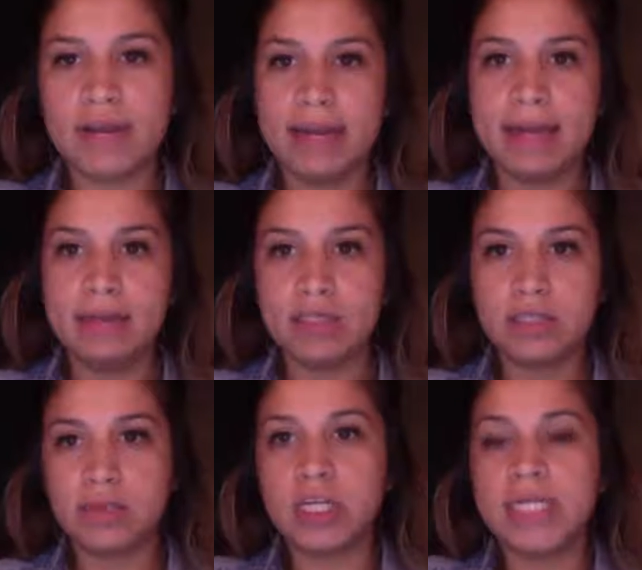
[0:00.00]
So
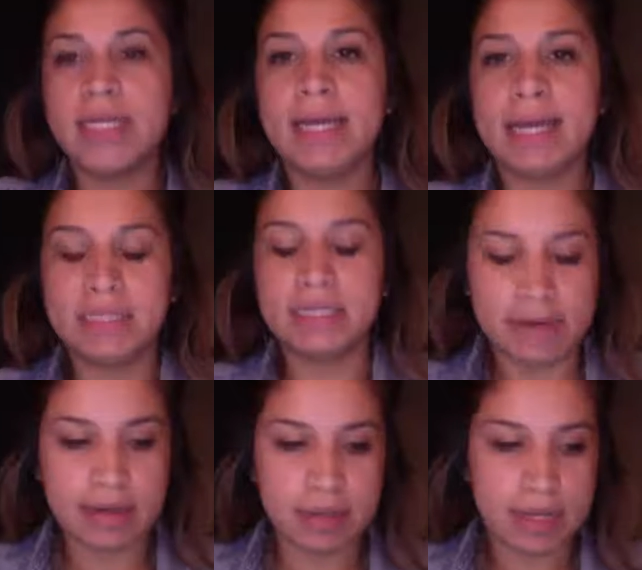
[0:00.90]
38 divided
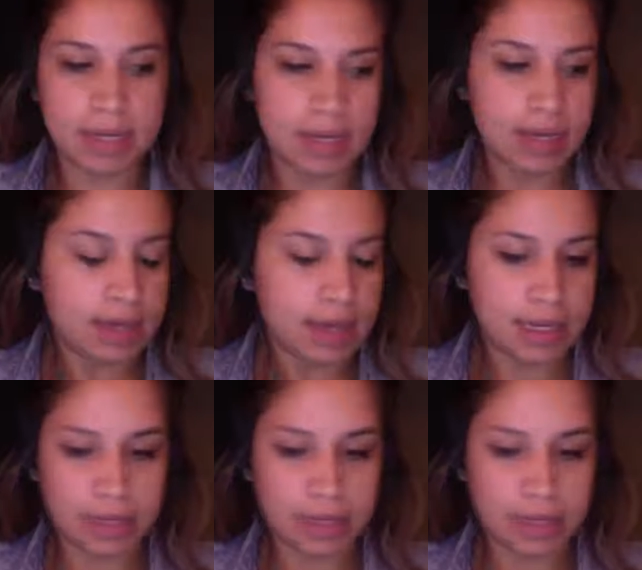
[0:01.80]
by 80.